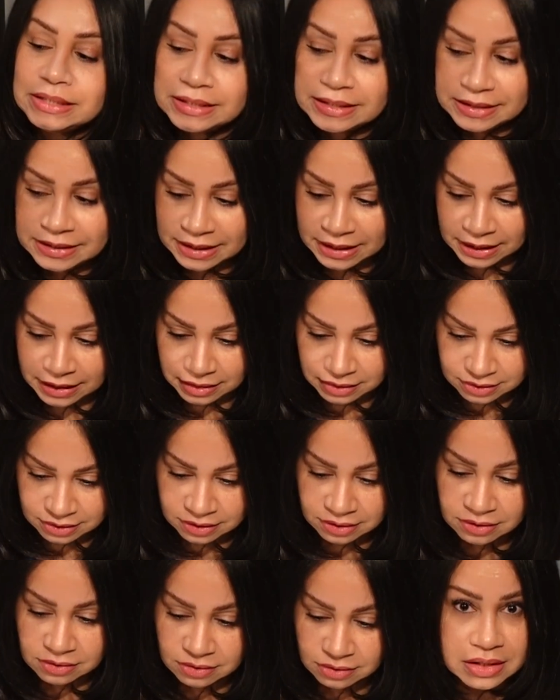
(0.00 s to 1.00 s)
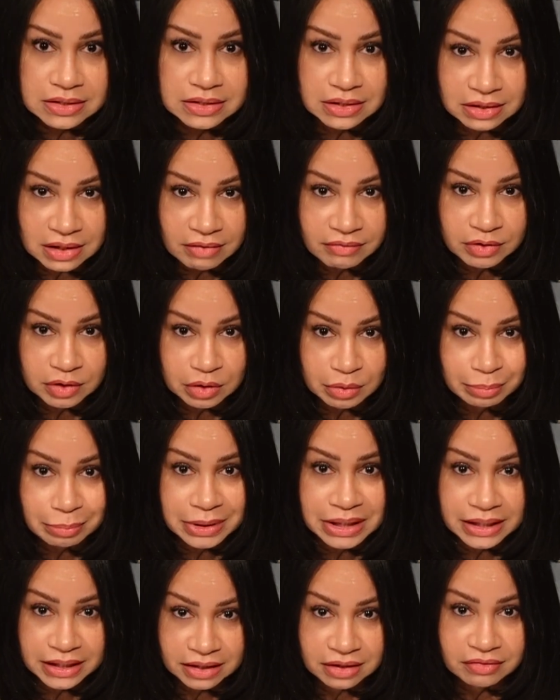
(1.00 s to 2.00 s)
estate has a leveled
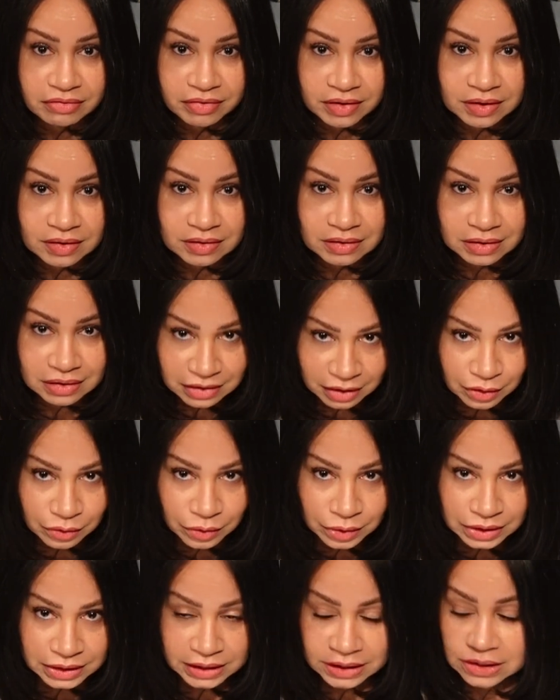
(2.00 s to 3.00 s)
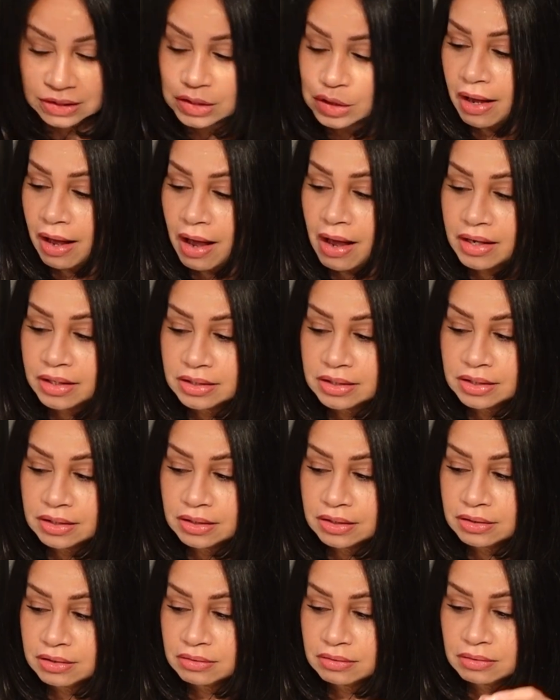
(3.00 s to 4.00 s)
playing field, literally. I
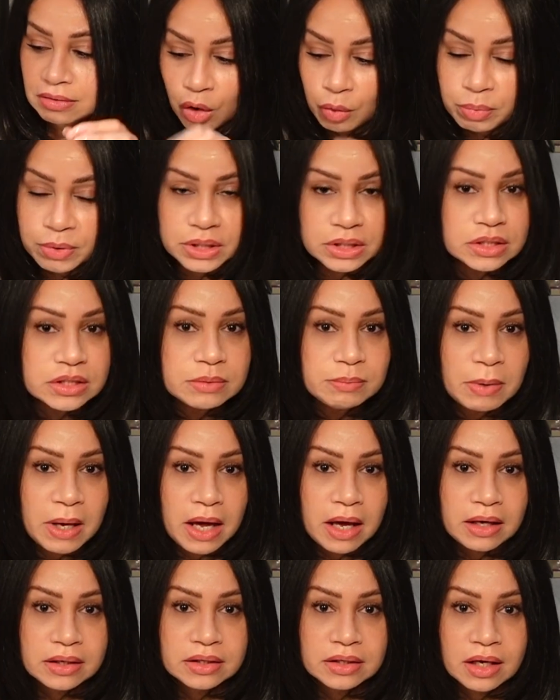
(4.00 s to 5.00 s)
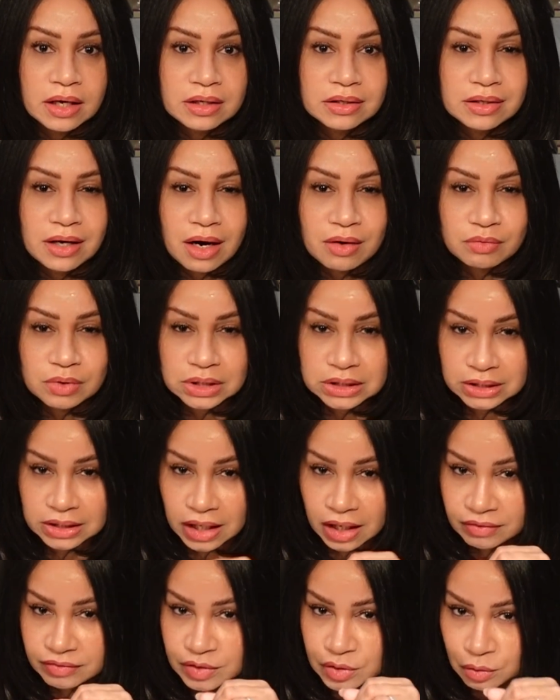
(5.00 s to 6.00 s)
can open this bag and not really
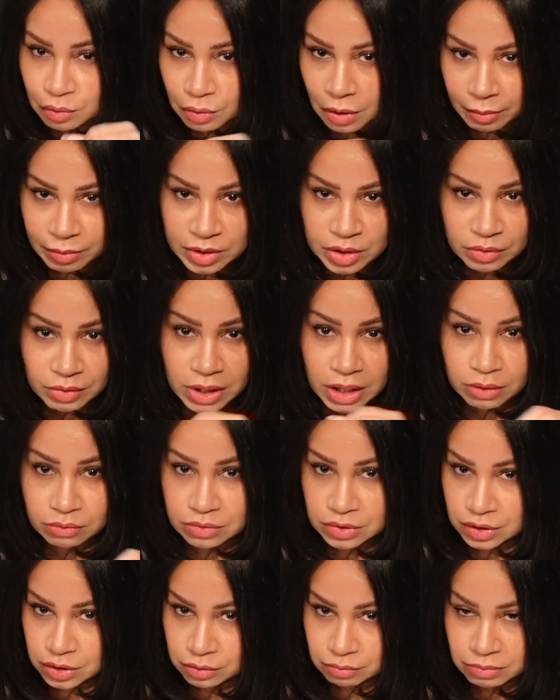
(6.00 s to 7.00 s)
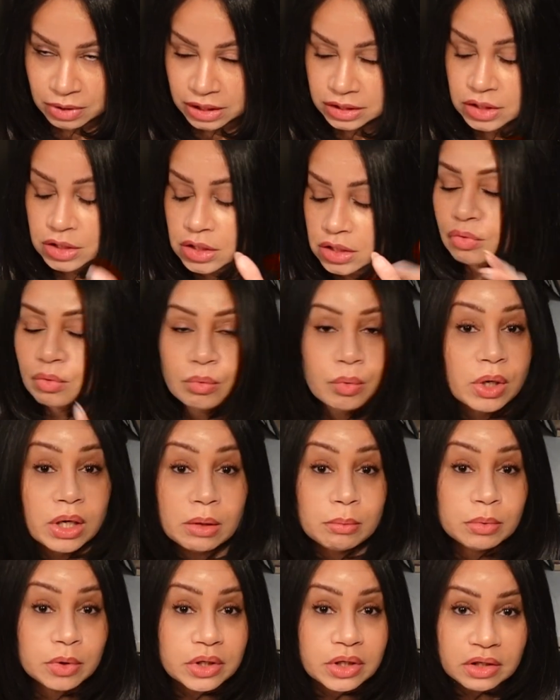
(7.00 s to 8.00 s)
have to rummage around too much for what
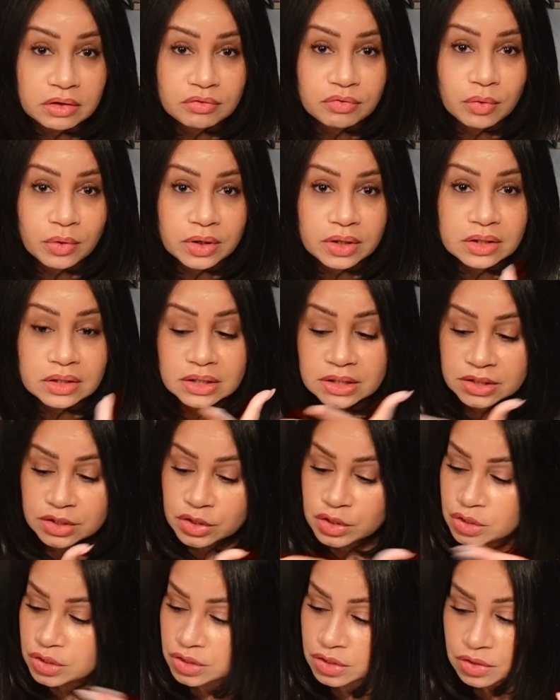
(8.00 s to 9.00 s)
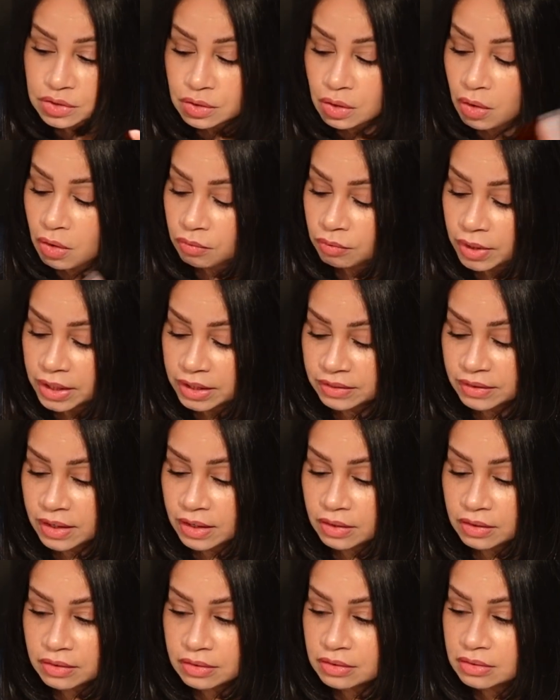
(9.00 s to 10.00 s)
I'm looking for. It's just all right
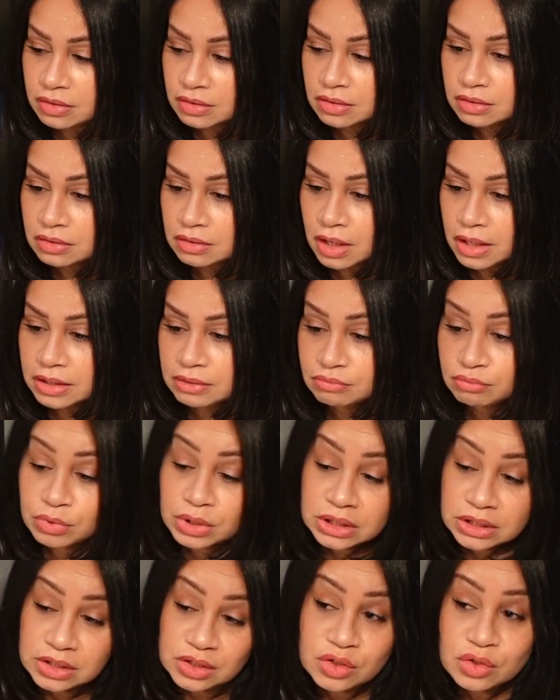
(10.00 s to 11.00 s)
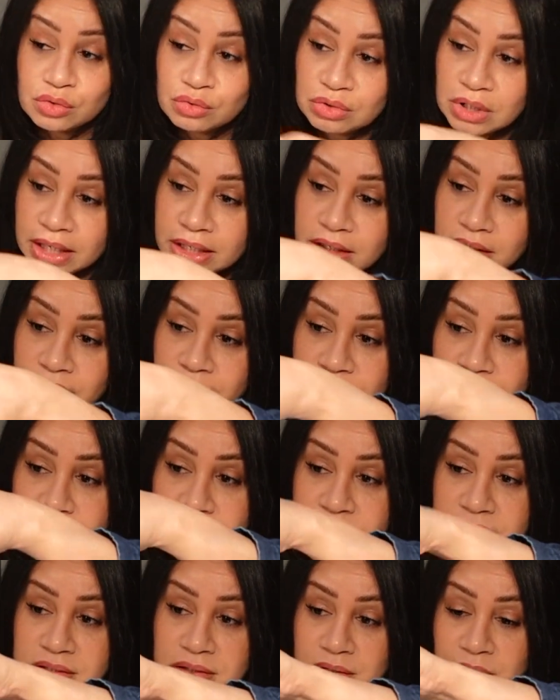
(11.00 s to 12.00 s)
there. I really do like
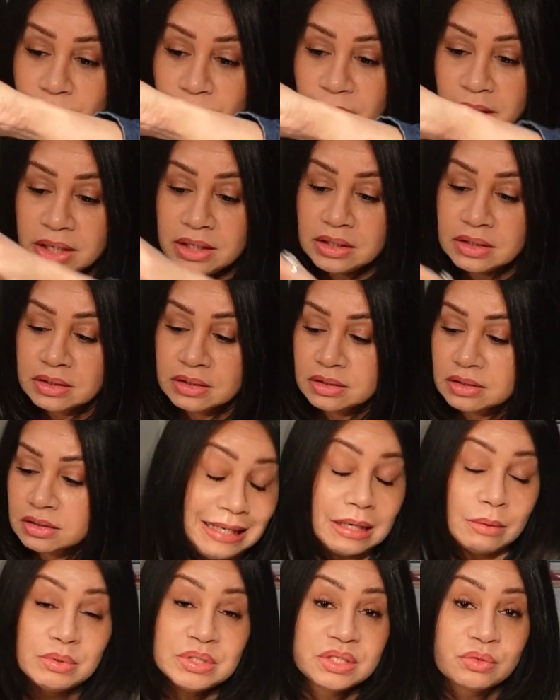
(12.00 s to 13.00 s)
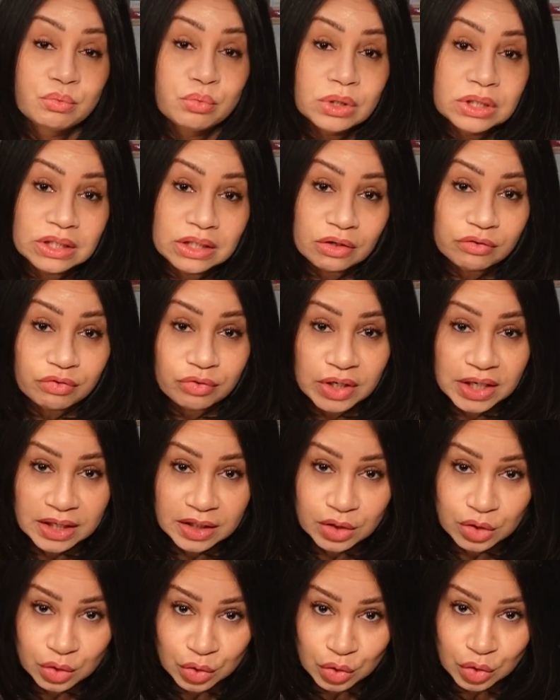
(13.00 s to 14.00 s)
this silhouette, and I was really
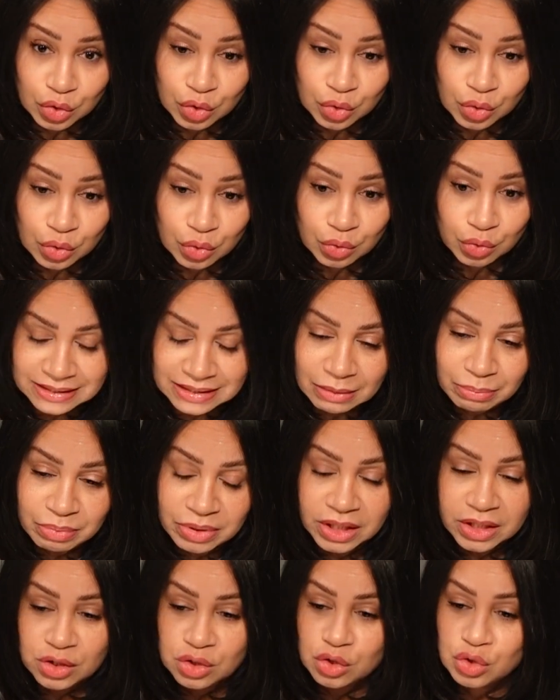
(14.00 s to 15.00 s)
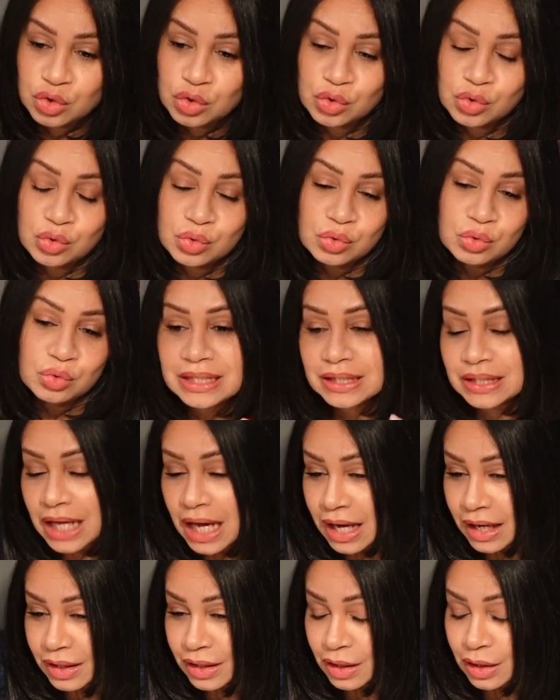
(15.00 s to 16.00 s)
afraid to dip into
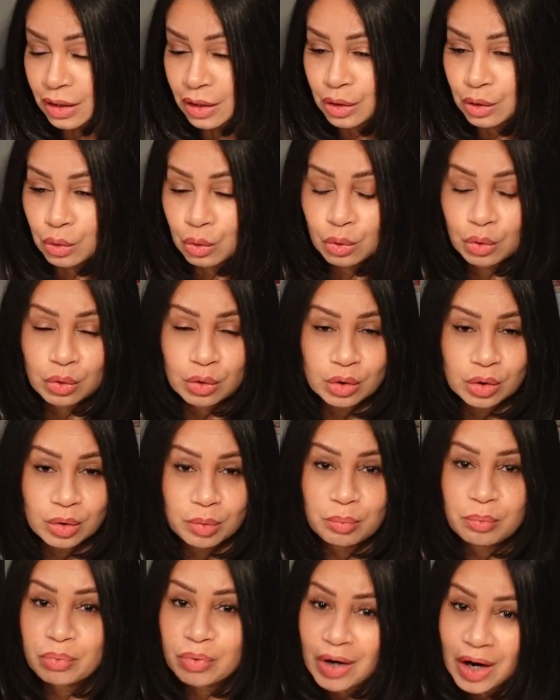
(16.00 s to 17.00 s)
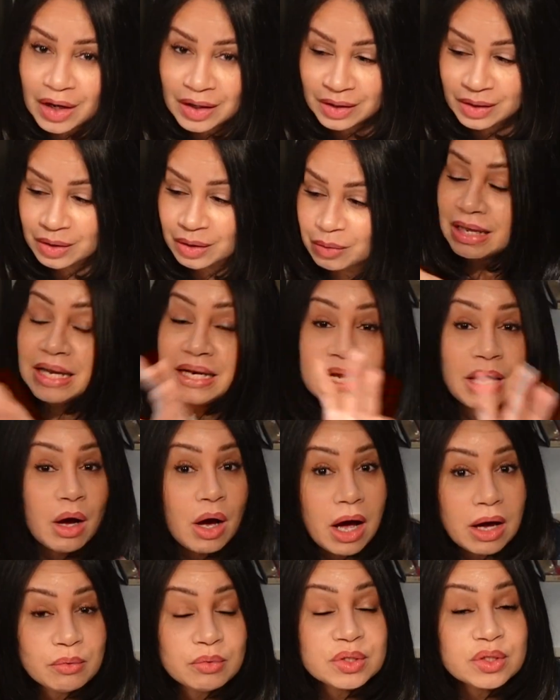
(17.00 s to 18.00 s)
Alaïa or Prada. And
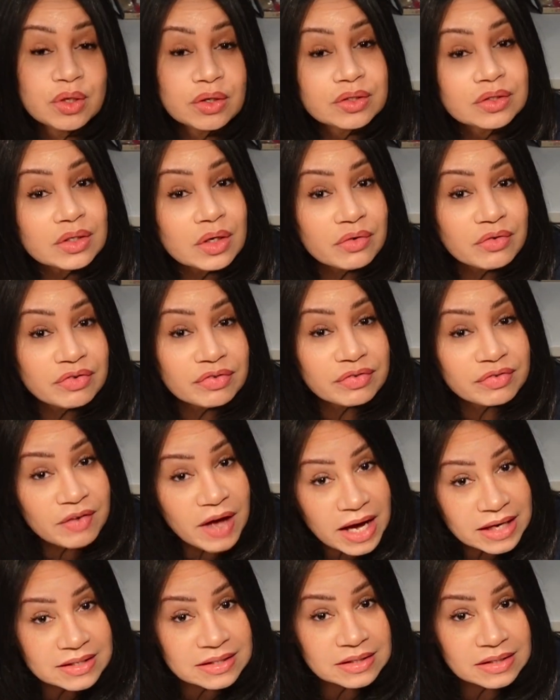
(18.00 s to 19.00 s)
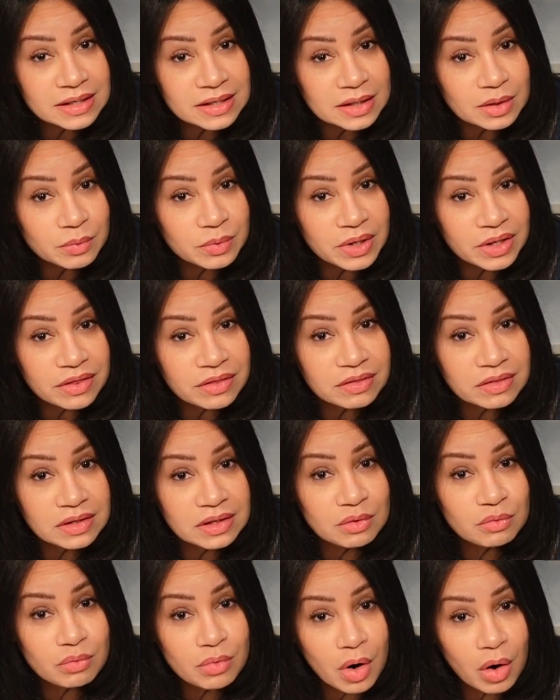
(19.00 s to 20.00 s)
I was also fascinated with
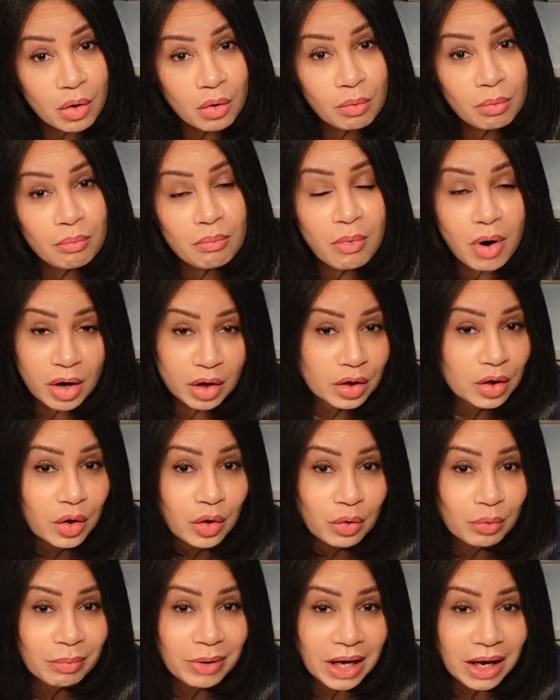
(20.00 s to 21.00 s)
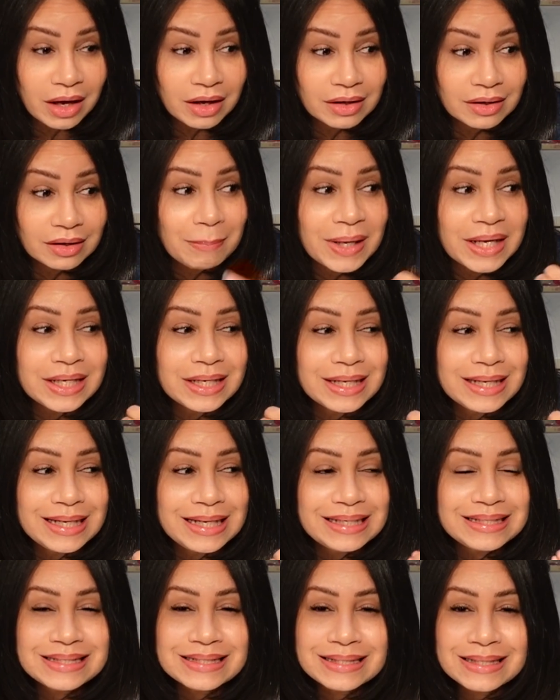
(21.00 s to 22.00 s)
the Margaux bag, but
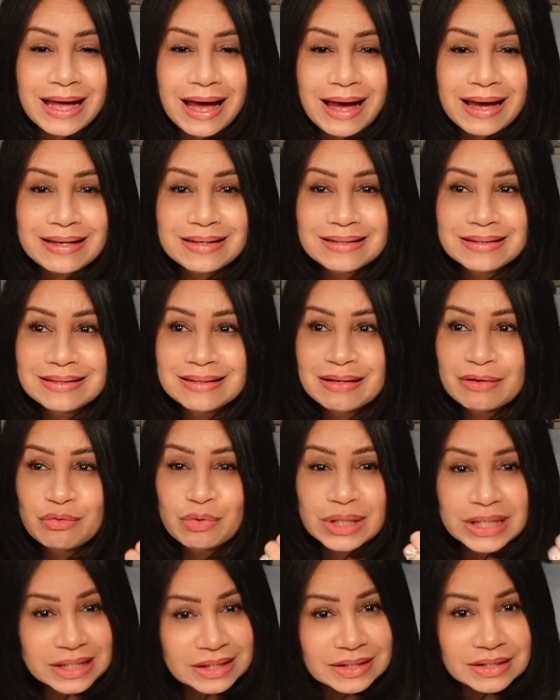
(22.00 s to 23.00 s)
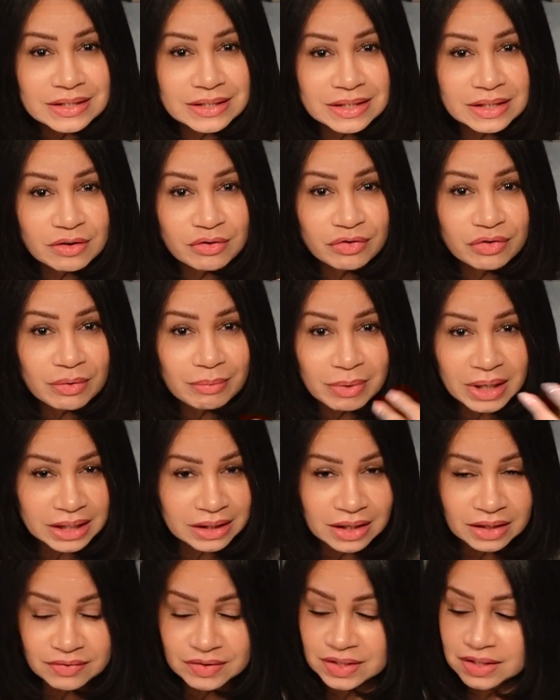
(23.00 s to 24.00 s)
it's not realistic for my
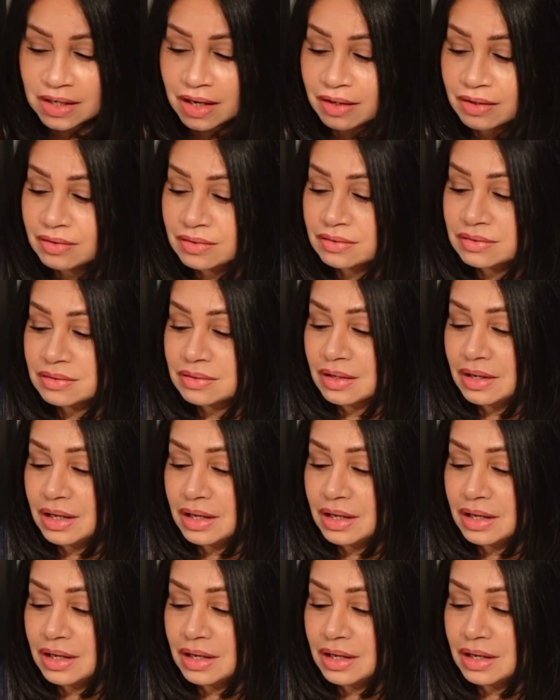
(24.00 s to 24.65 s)
lifestyle.